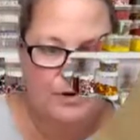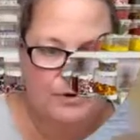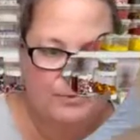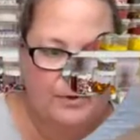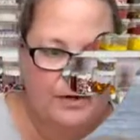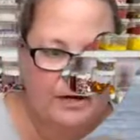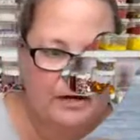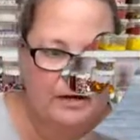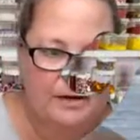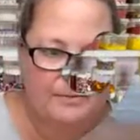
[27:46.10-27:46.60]

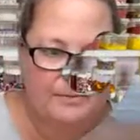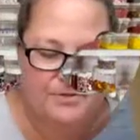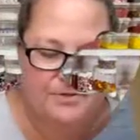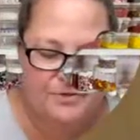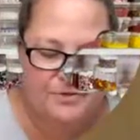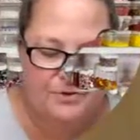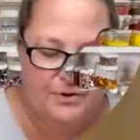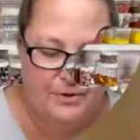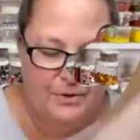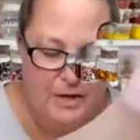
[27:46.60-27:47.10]
when it comes
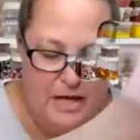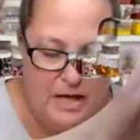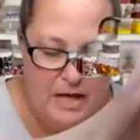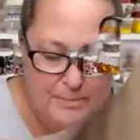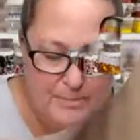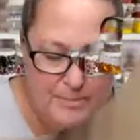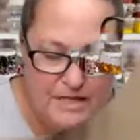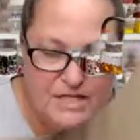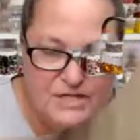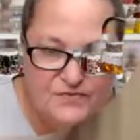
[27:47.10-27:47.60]
through,
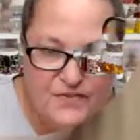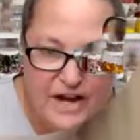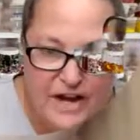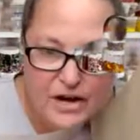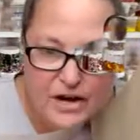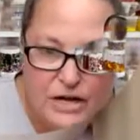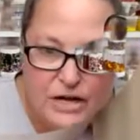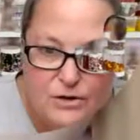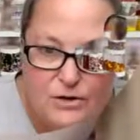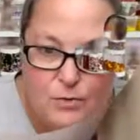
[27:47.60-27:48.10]
but it's
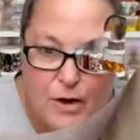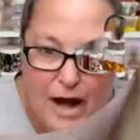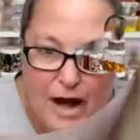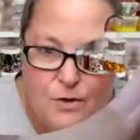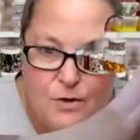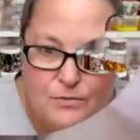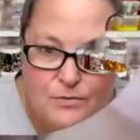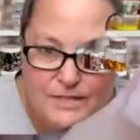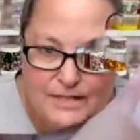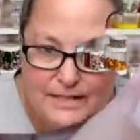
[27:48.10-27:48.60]
very
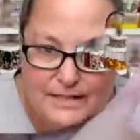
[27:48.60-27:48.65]
rounded,